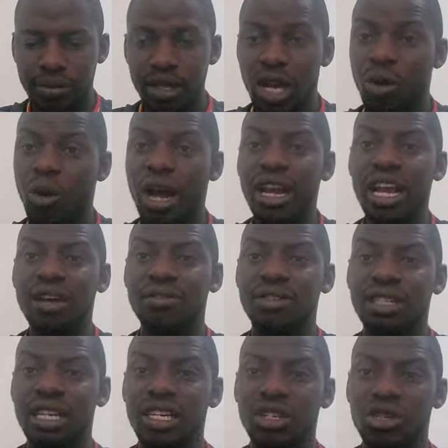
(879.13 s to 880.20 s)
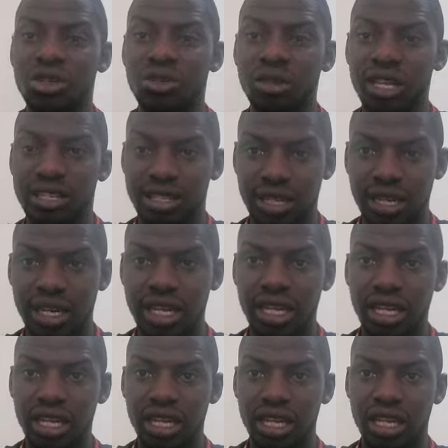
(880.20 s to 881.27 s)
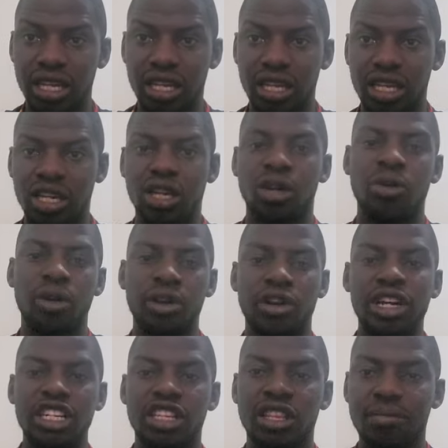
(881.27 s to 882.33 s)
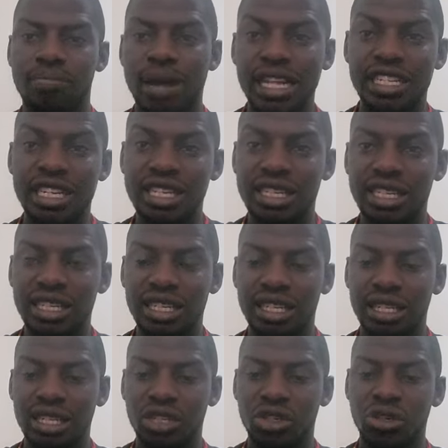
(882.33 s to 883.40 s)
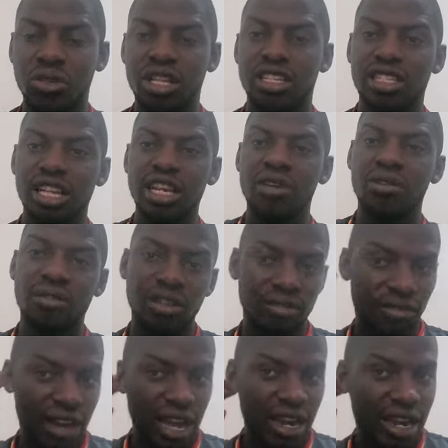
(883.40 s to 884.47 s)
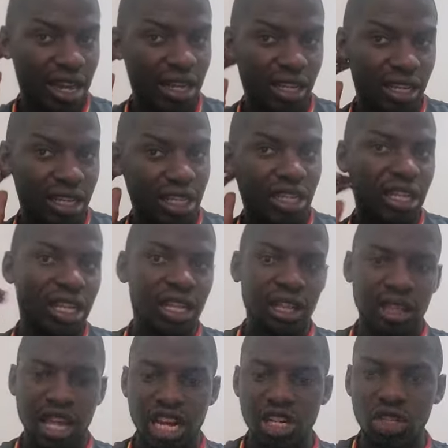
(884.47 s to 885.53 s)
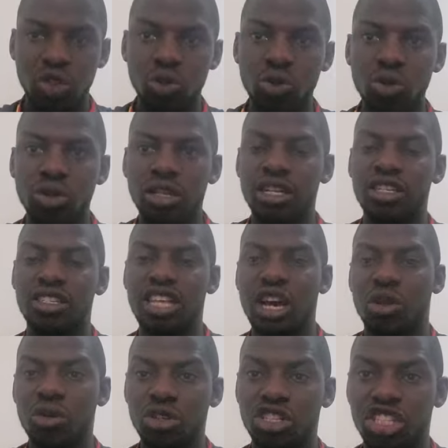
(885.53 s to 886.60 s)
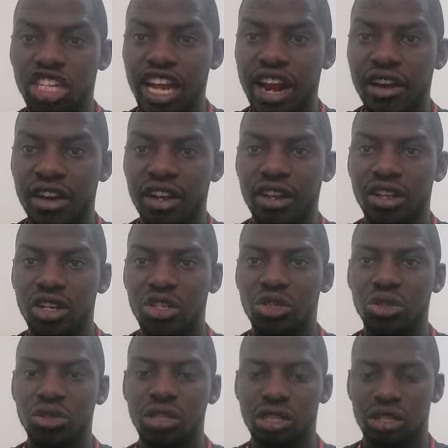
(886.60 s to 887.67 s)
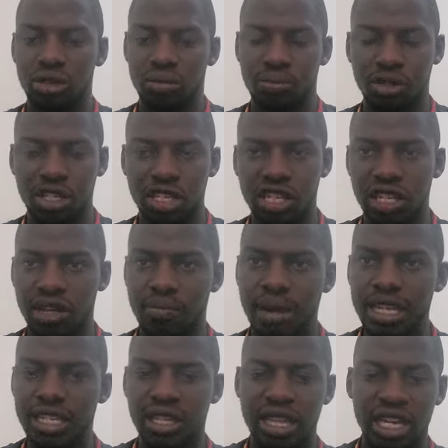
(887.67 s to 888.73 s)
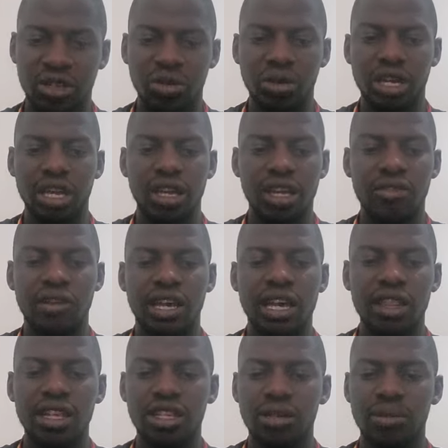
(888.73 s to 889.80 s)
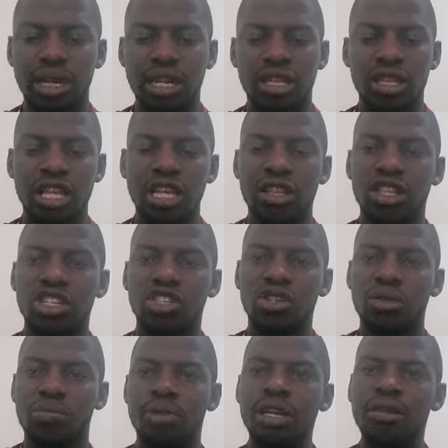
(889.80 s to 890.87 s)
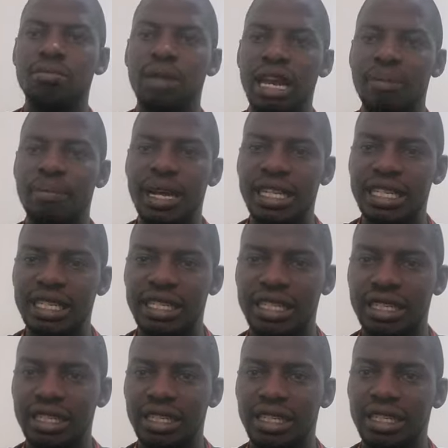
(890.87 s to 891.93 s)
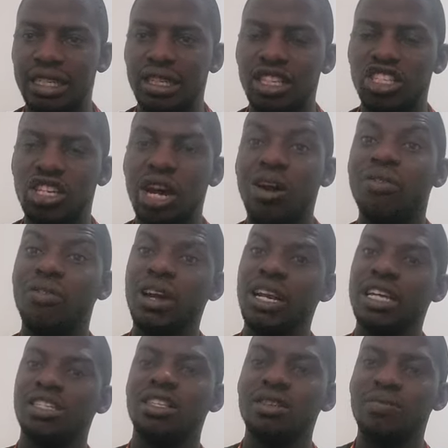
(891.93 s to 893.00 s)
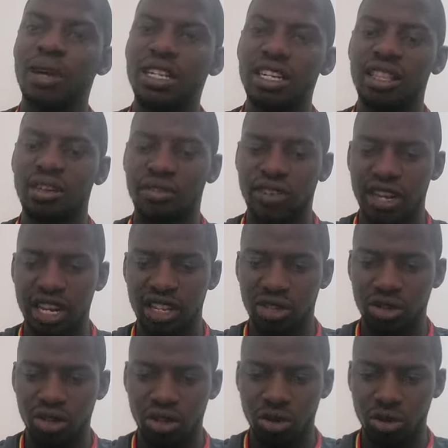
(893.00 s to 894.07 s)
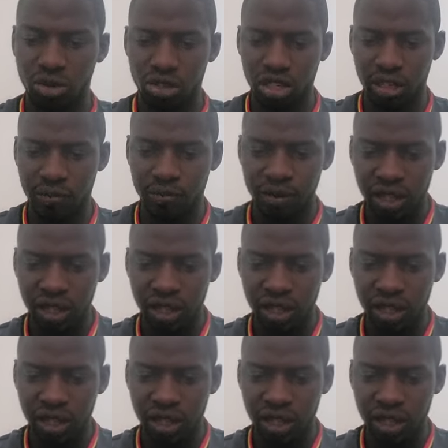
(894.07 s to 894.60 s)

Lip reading: One, I've said you should know the ceiling. When you're writing the budget, you should know the ceiling of the funder. Then 2, is there cost sharing? You should put it in the budget that, okay, if I get this money, then this will be my budget. This is how I finance the budget, the finance costing.